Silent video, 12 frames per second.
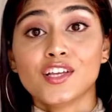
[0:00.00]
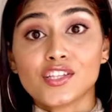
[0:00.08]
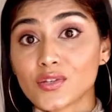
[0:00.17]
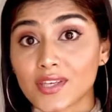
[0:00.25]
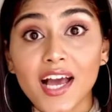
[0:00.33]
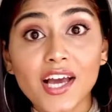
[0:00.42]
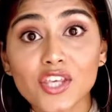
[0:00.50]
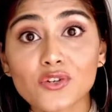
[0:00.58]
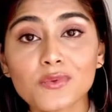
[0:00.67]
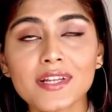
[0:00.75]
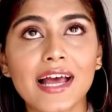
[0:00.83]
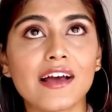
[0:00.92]
So yeah, you
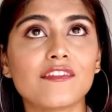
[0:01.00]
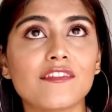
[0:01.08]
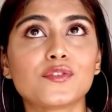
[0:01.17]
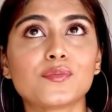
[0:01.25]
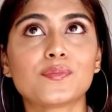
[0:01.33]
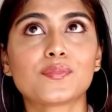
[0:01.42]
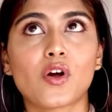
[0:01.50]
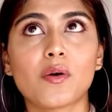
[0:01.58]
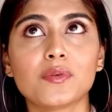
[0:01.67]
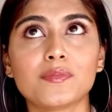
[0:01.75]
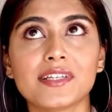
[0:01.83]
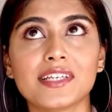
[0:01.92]
will have to
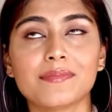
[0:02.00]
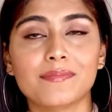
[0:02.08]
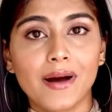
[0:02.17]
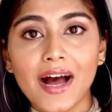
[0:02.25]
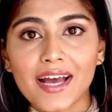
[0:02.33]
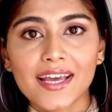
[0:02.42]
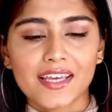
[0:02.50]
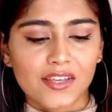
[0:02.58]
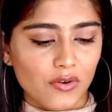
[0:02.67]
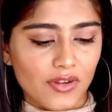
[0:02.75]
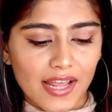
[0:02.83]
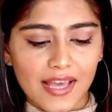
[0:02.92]
probably buy
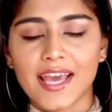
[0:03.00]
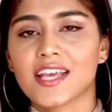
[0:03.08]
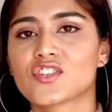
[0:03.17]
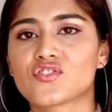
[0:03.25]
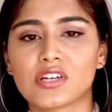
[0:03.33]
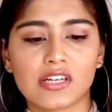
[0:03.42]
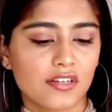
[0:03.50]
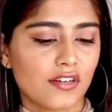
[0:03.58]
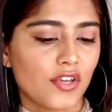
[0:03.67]
your hair straightener,